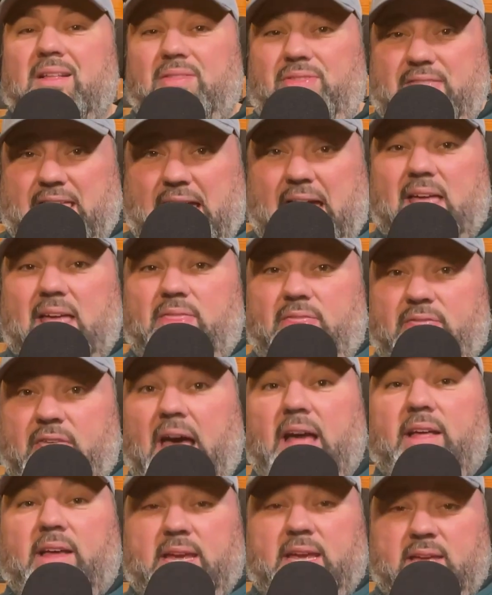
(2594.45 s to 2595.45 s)
That,
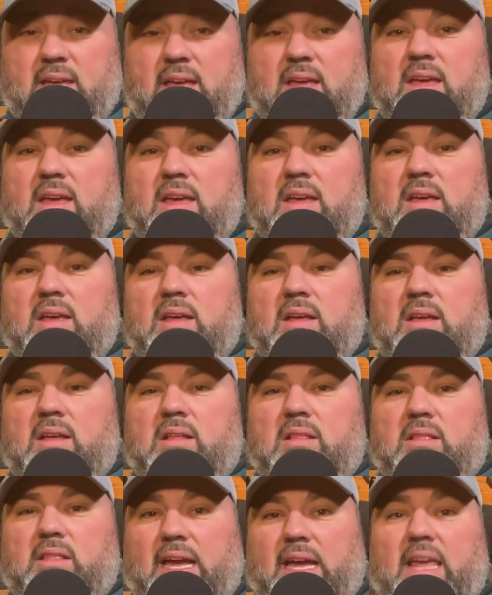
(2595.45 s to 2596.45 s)
that like,
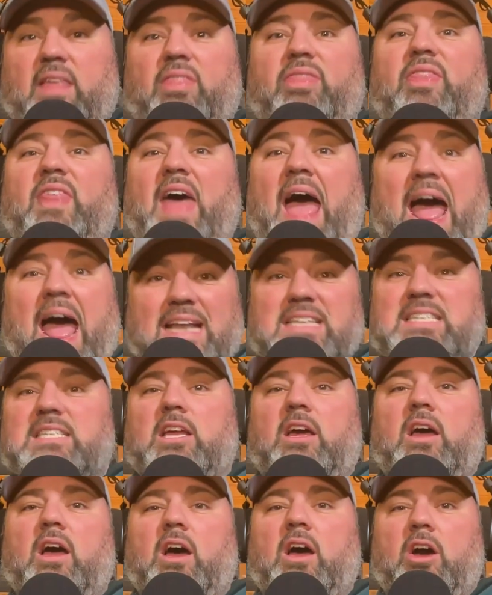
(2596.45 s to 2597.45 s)
like that's
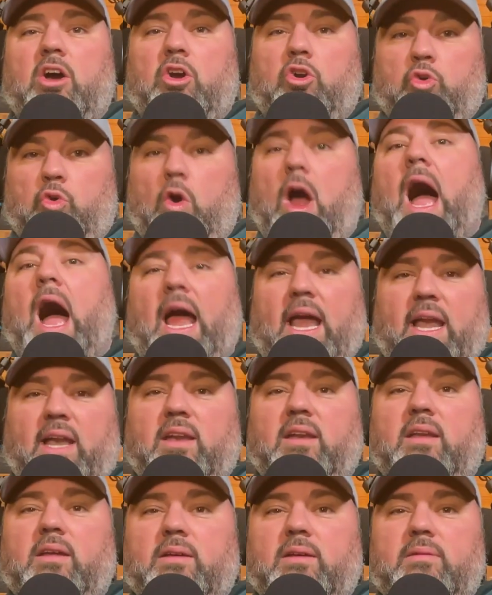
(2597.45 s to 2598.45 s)
a
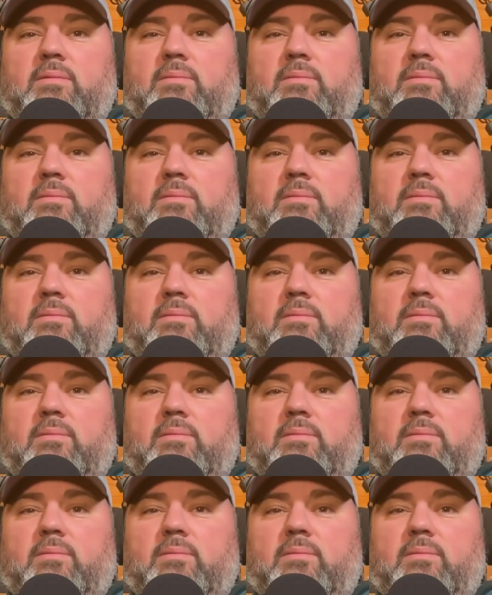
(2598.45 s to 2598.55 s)
grind.